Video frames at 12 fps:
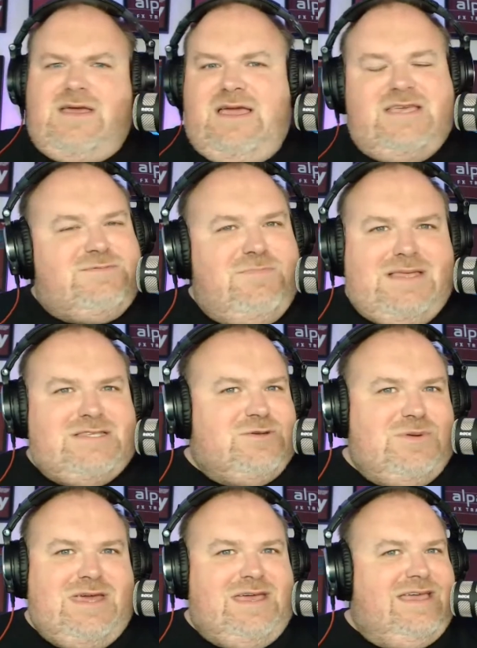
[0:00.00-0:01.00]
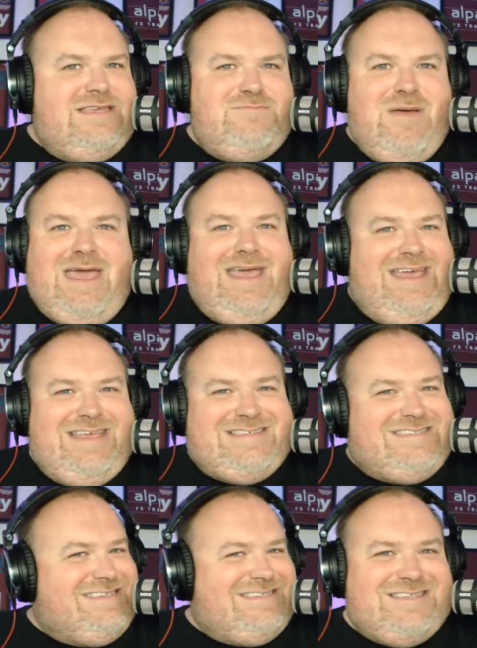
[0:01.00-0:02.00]
it's mental, isn't it?
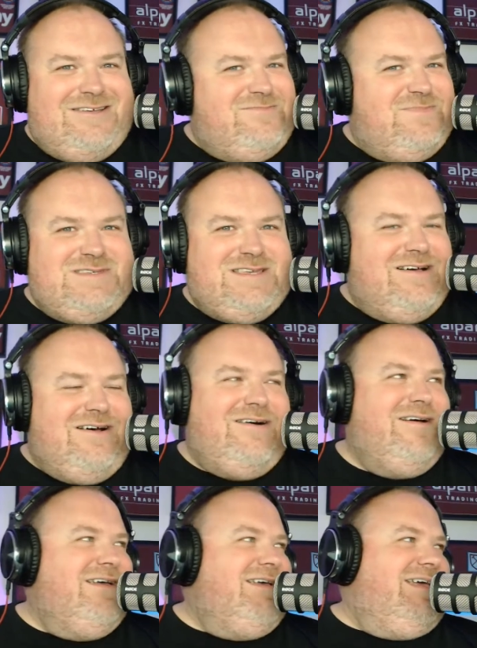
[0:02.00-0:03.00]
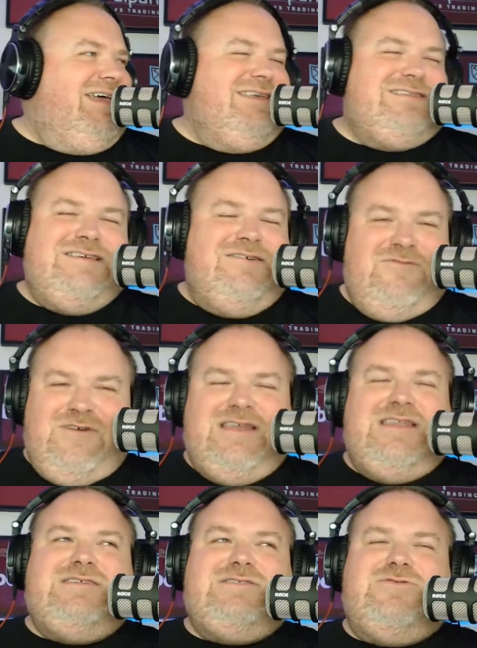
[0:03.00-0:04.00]
It's just so bizarre. It's a
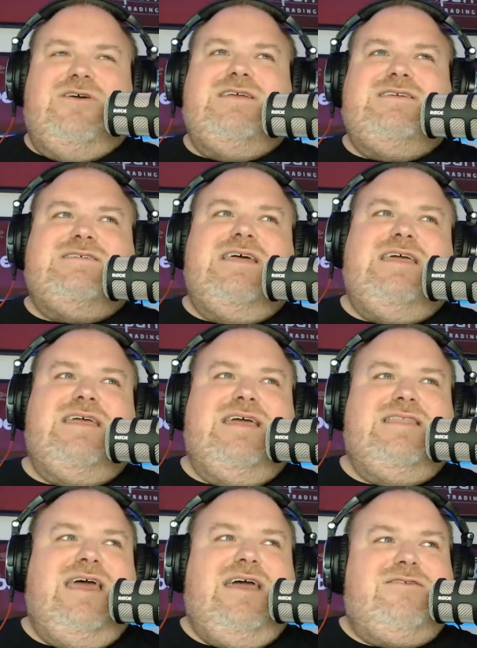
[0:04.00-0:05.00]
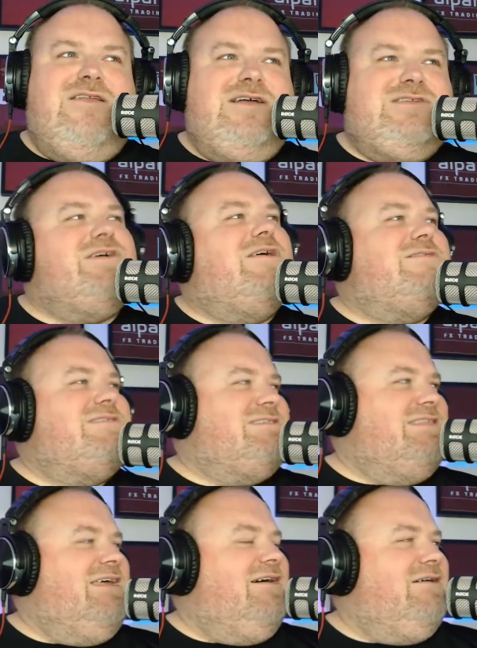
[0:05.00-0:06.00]
really strange thing. And how, like, Charles
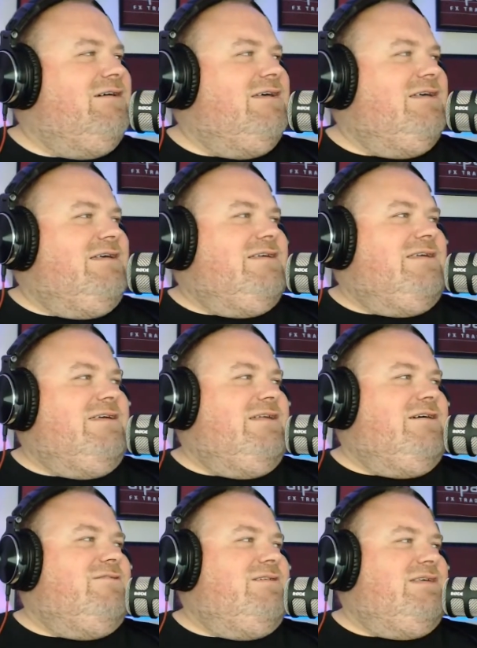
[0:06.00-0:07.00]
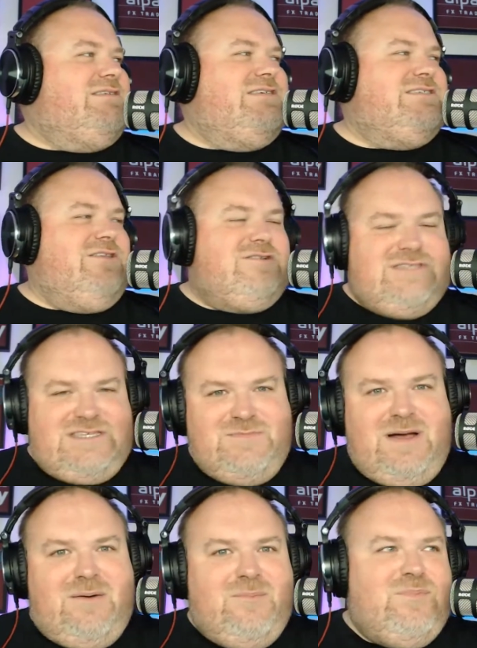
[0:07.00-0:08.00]
is now, you know, he's just lost his
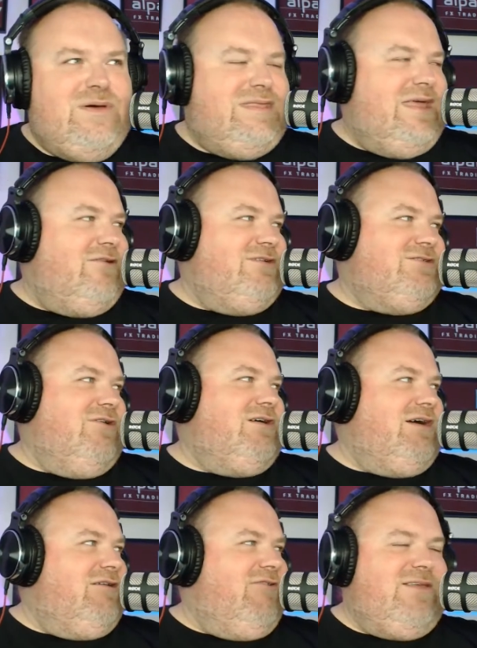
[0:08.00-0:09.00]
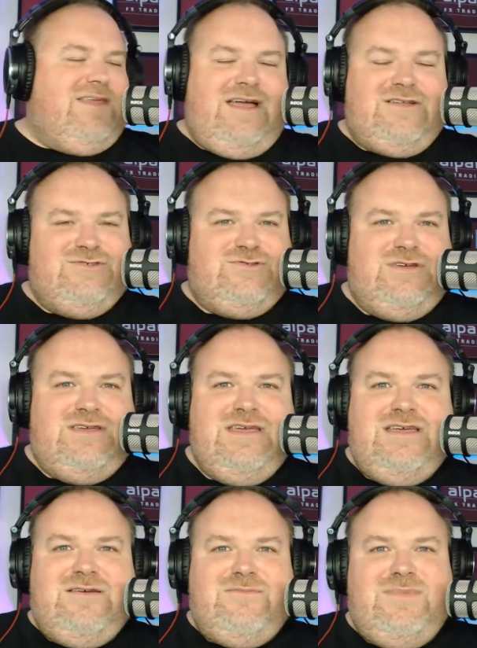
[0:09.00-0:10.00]
mum, but now he's got to go around the country
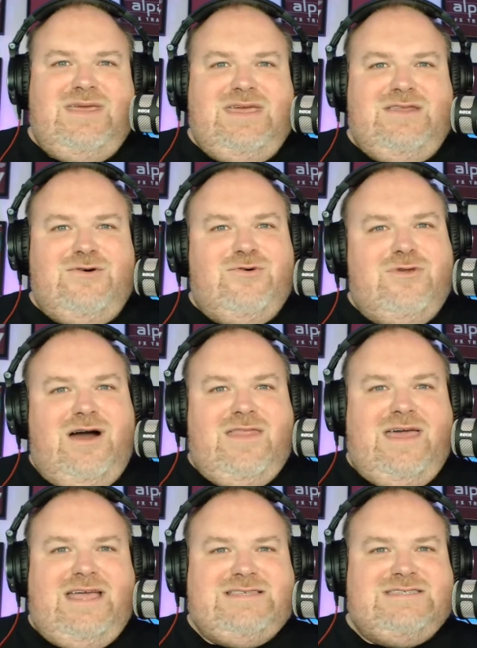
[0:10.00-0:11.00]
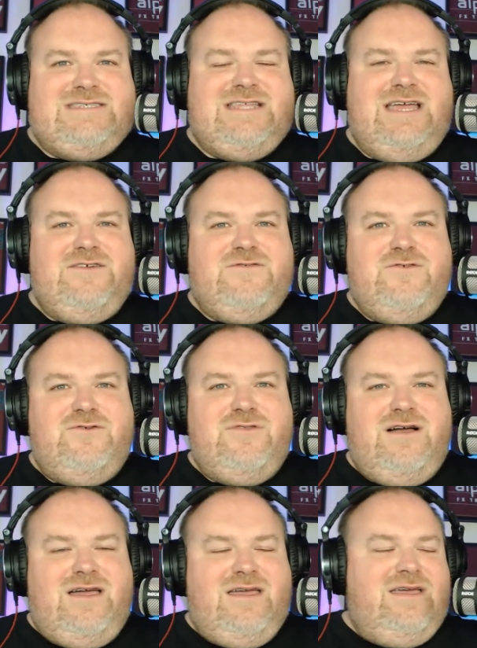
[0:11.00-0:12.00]
meeting all, like, the heads of state for all,
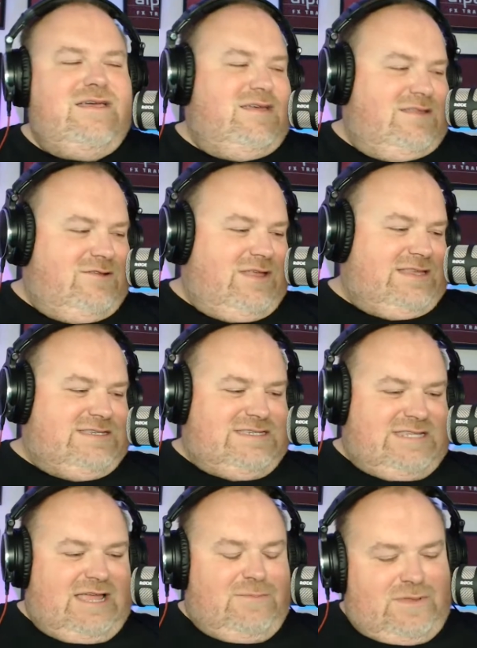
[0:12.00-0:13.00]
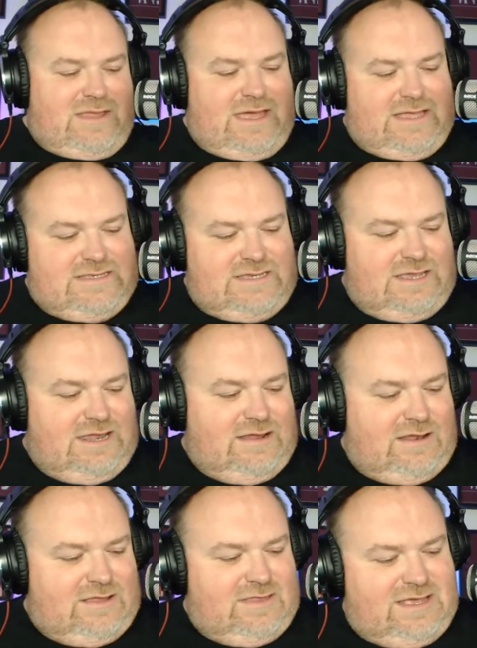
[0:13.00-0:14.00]
like, not the heads of state, but the heads, you know,
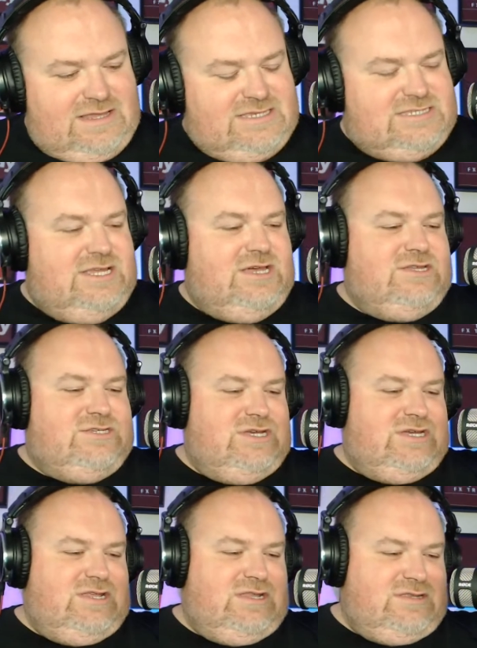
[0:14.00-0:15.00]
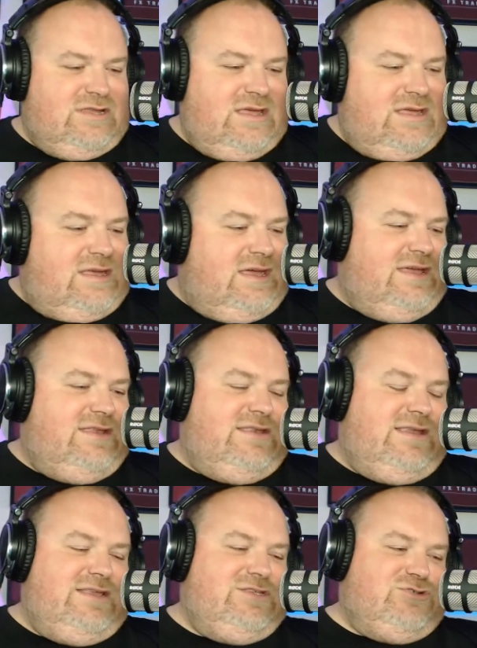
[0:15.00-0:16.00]
like Nicola Sturgeon
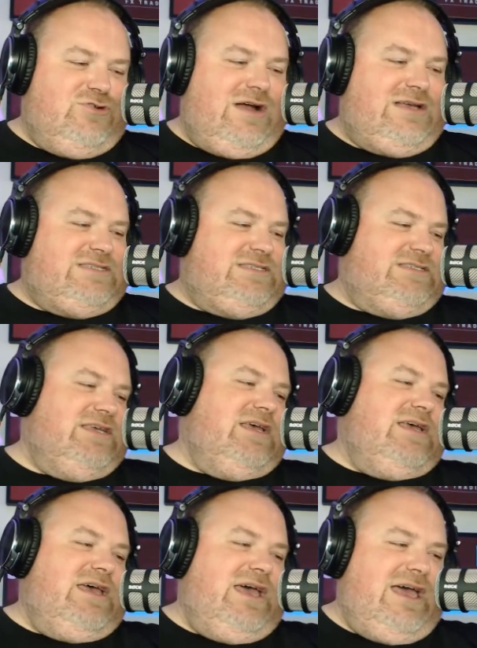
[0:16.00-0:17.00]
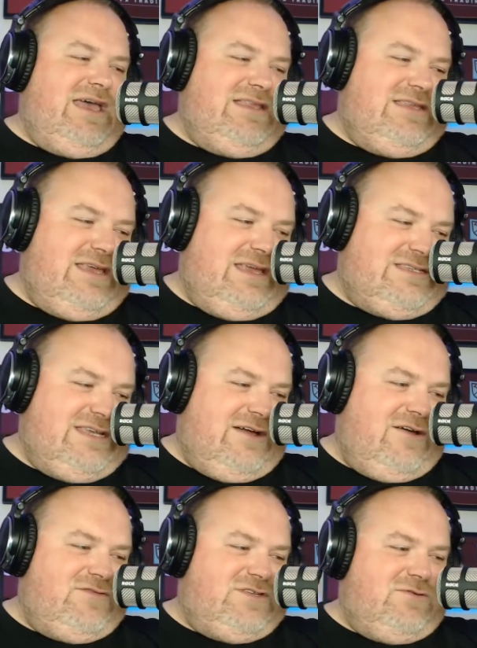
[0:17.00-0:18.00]
and Truss, and he has to
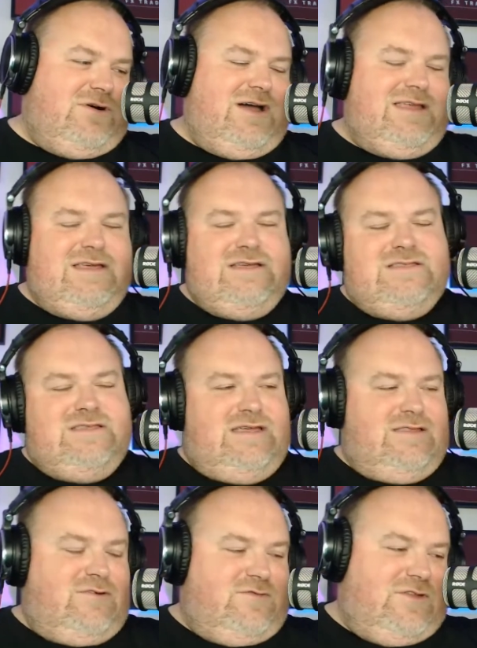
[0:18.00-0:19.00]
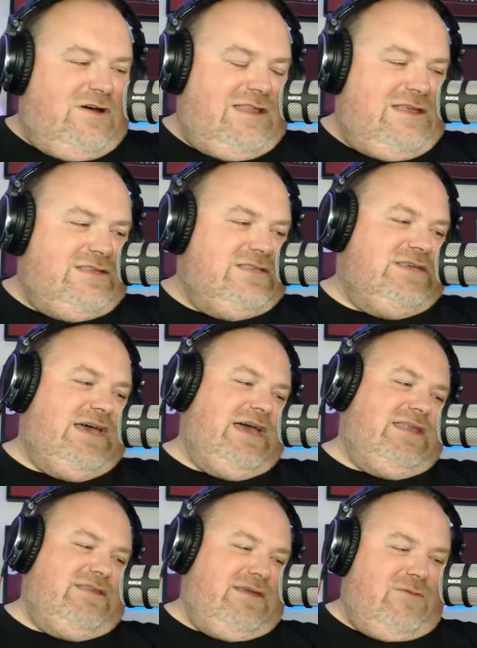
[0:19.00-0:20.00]
go over to Ireland, Northern Ireland
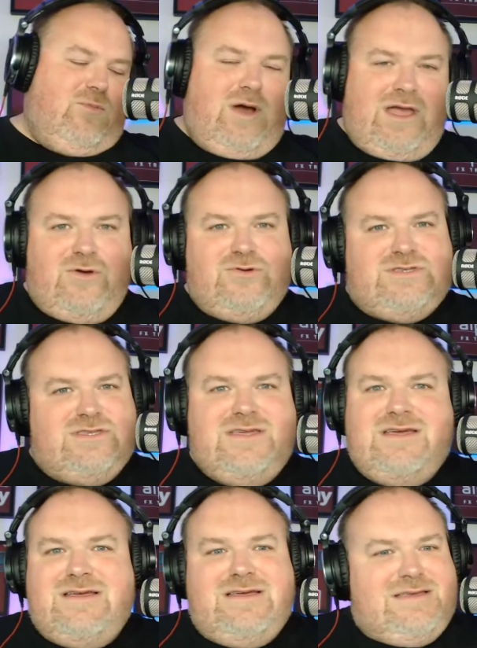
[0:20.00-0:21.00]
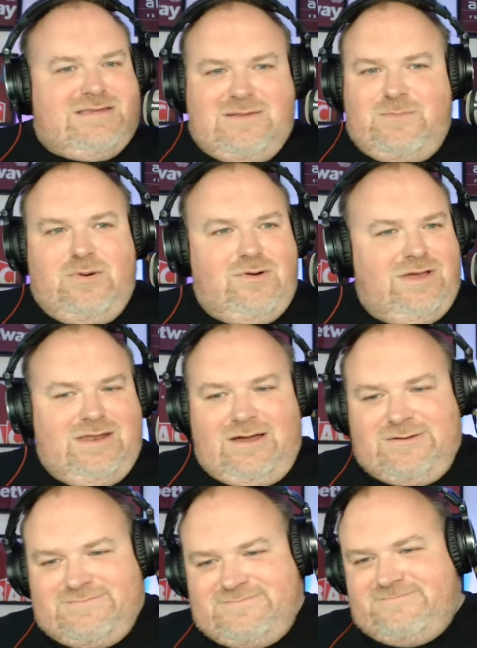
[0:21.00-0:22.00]
and Wales, and, you
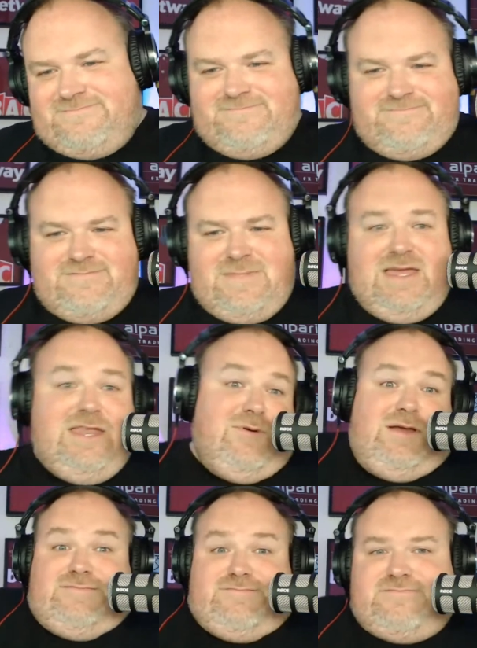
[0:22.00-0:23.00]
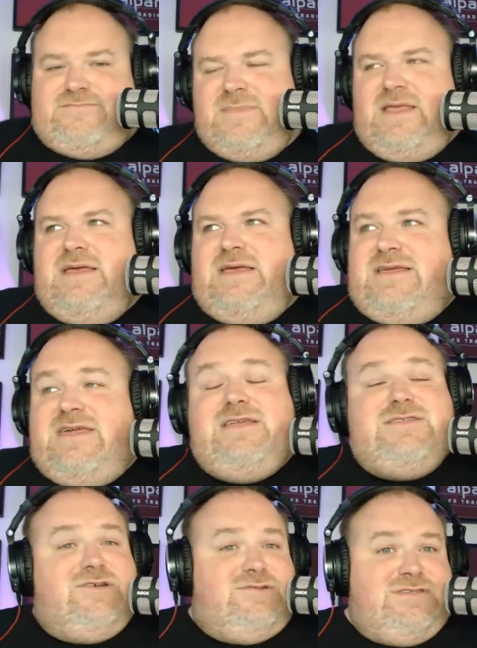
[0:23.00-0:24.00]
know, anyway,
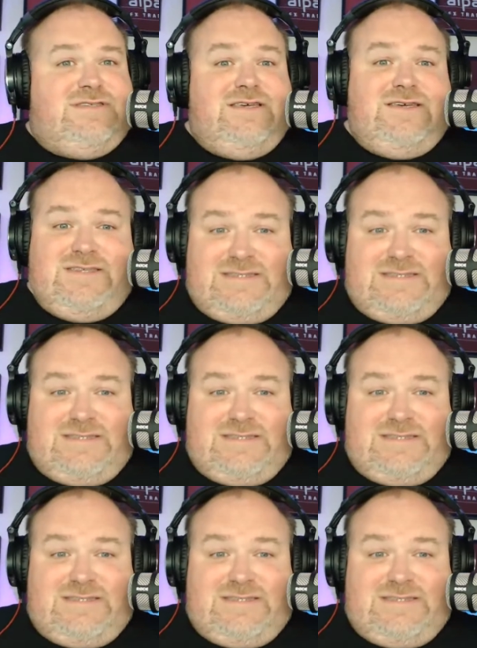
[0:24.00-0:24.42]
King Charles III,